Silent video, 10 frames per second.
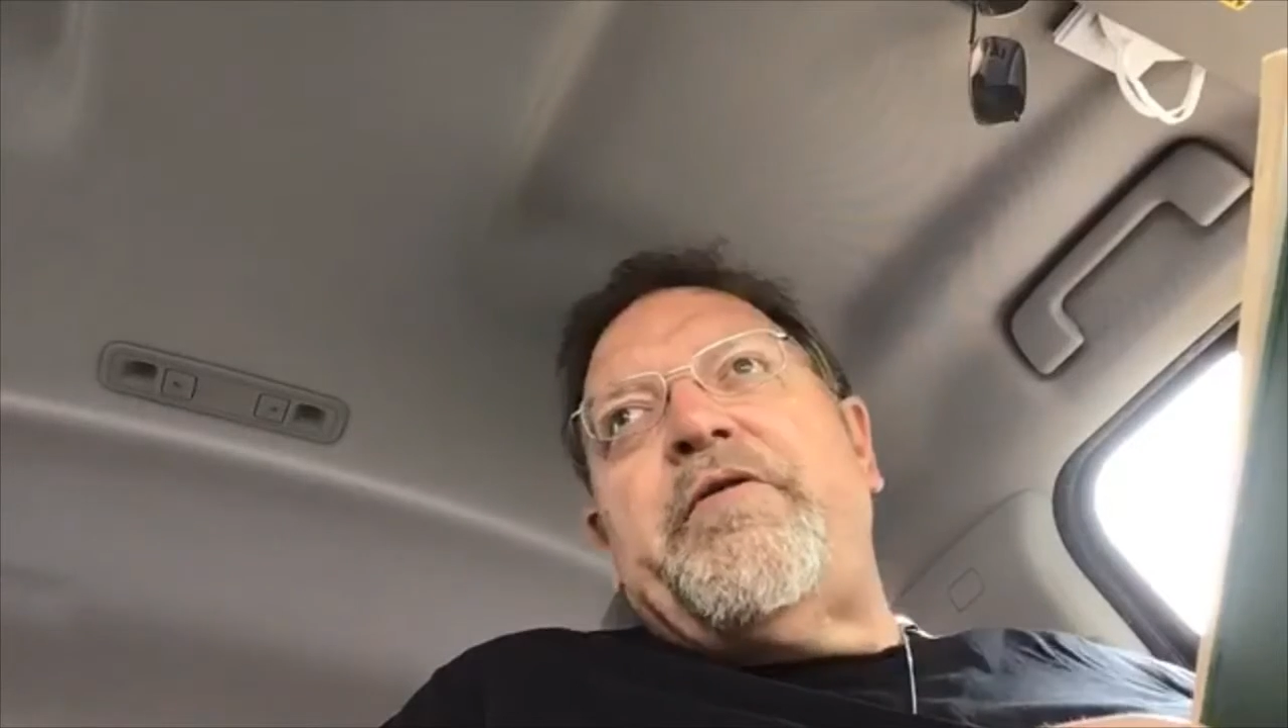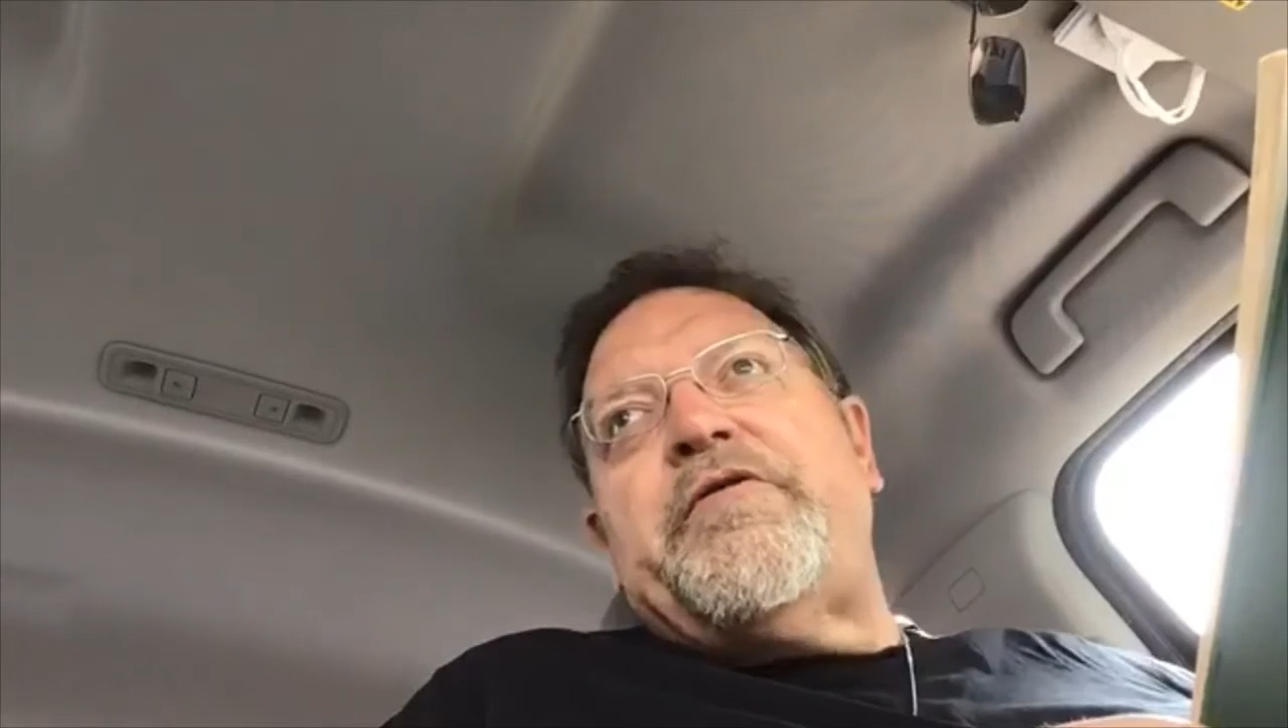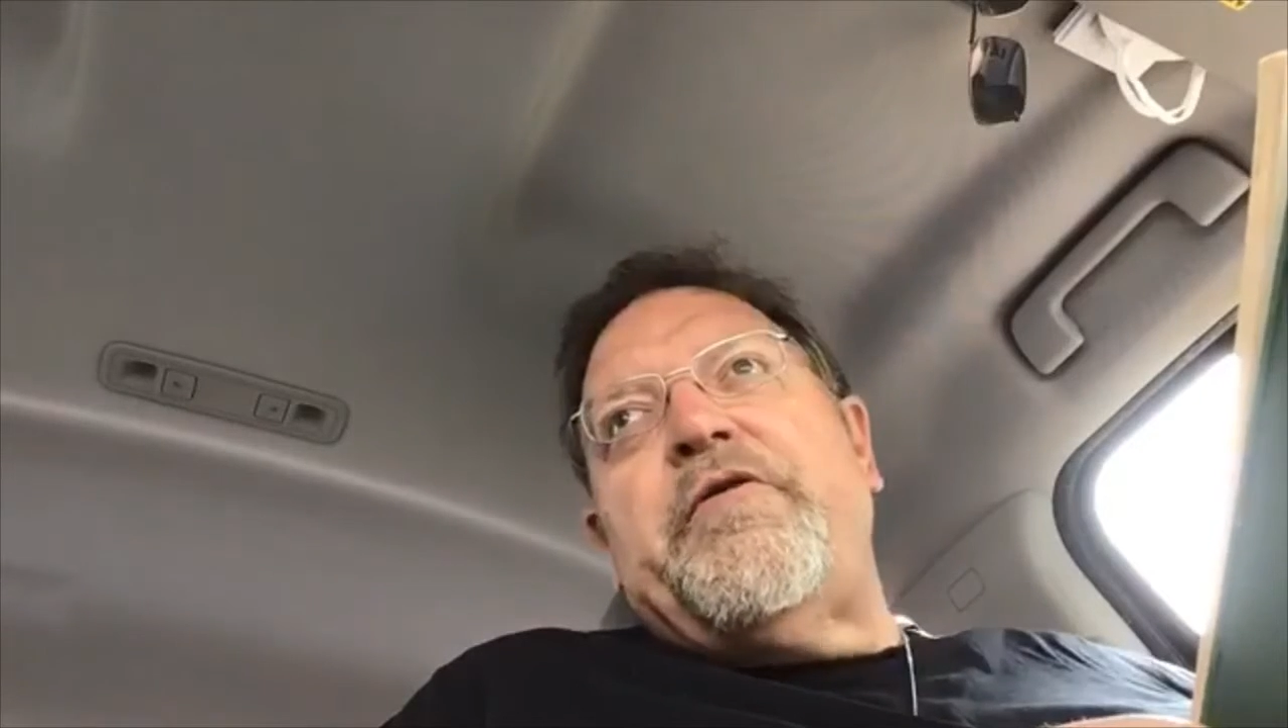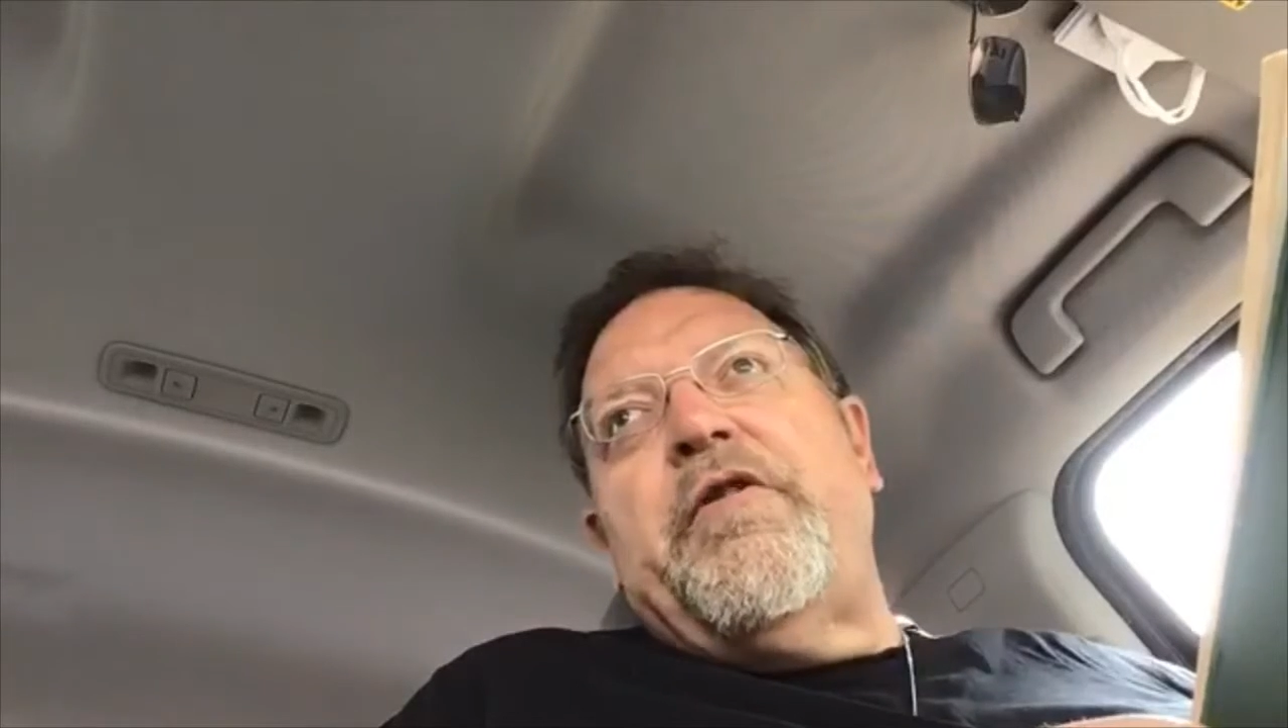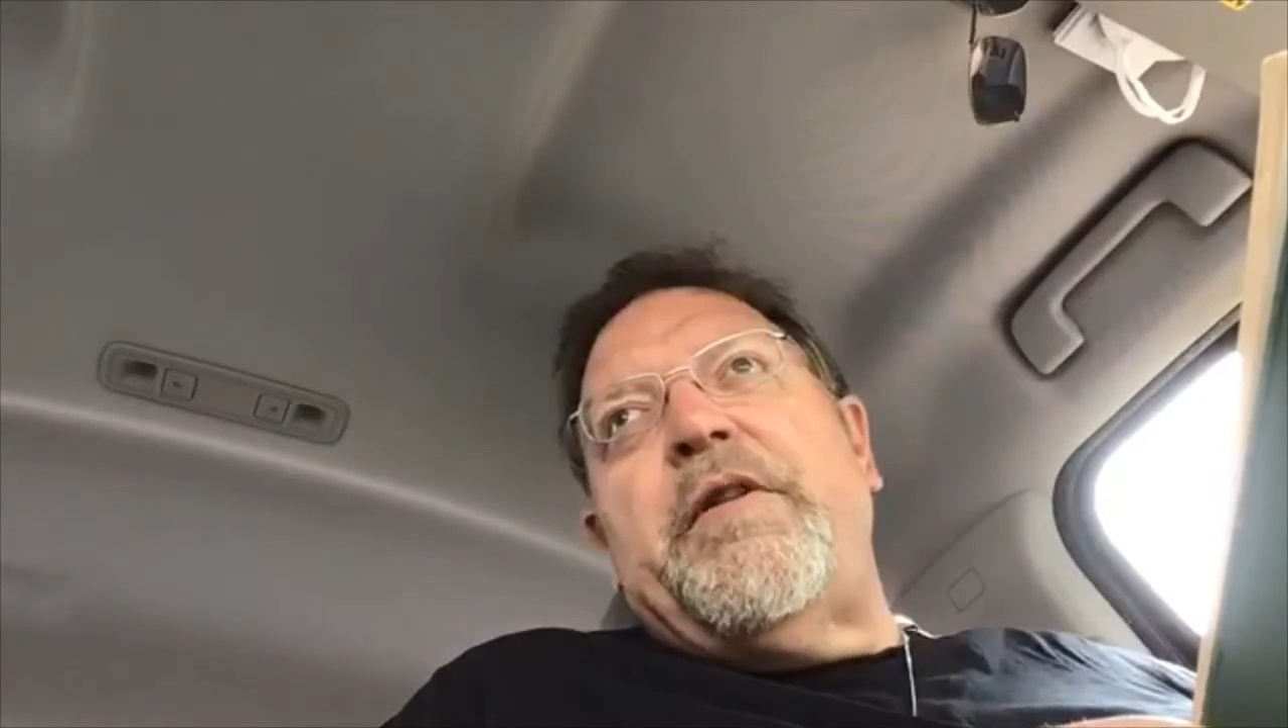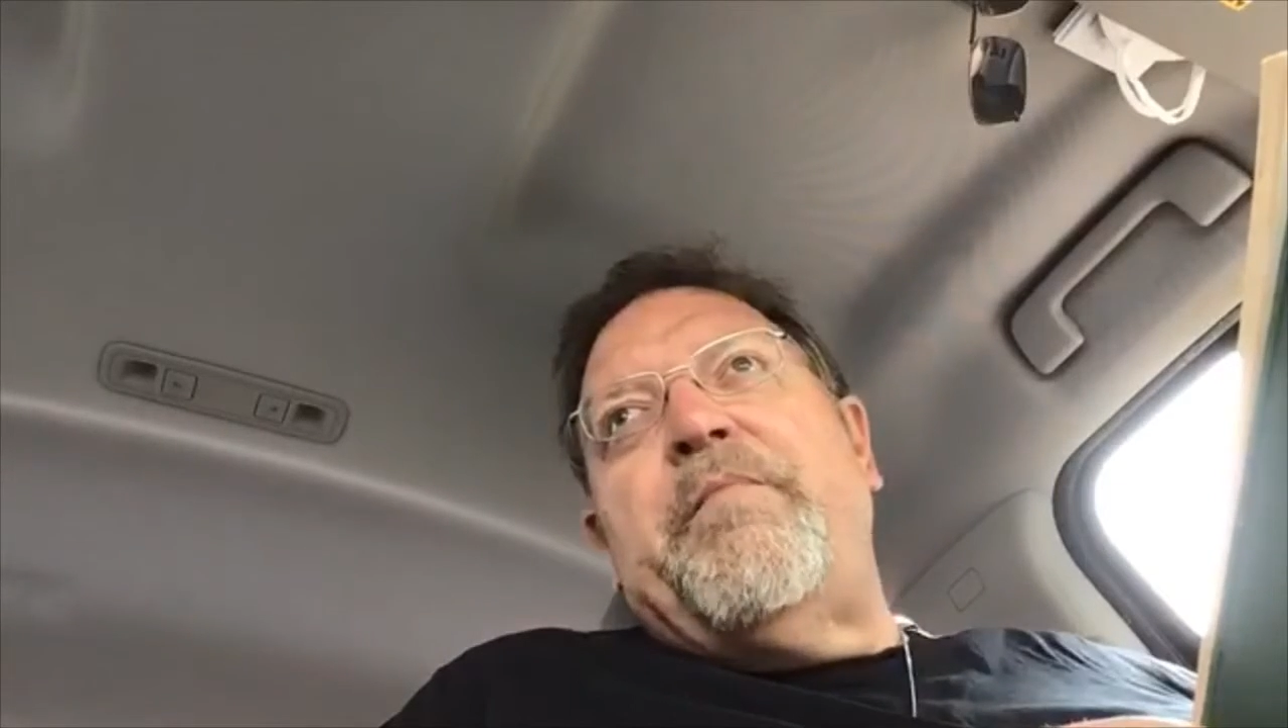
soul